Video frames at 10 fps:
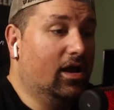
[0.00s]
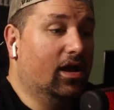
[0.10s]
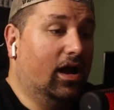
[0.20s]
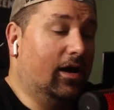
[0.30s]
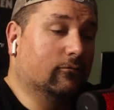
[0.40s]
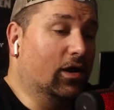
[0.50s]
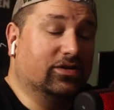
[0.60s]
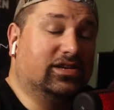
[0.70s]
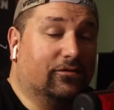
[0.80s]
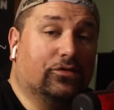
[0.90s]
a
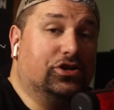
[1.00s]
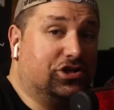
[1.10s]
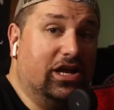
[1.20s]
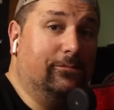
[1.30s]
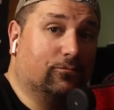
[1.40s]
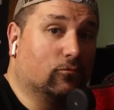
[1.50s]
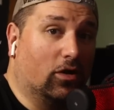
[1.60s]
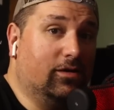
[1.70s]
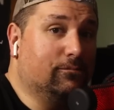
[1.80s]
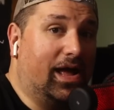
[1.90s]
relatively cheap
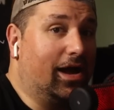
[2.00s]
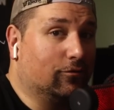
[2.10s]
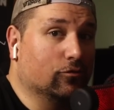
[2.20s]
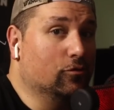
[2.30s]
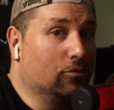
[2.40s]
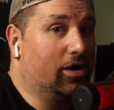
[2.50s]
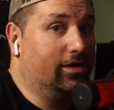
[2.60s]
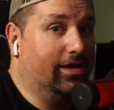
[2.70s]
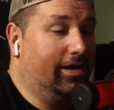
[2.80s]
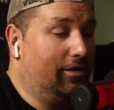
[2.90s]
running back room
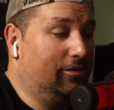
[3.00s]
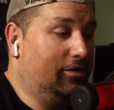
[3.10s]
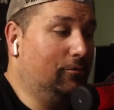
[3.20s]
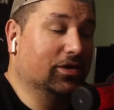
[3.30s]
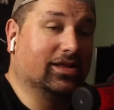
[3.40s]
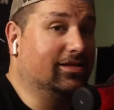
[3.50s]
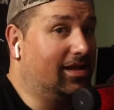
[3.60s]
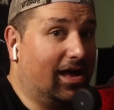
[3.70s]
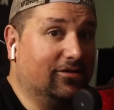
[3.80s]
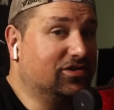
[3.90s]
right now with a
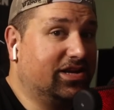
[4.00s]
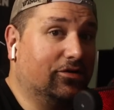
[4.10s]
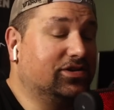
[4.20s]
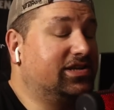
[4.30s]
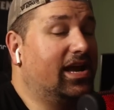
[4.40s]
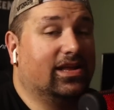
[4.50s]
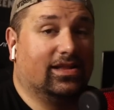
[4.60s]
lot of skill set,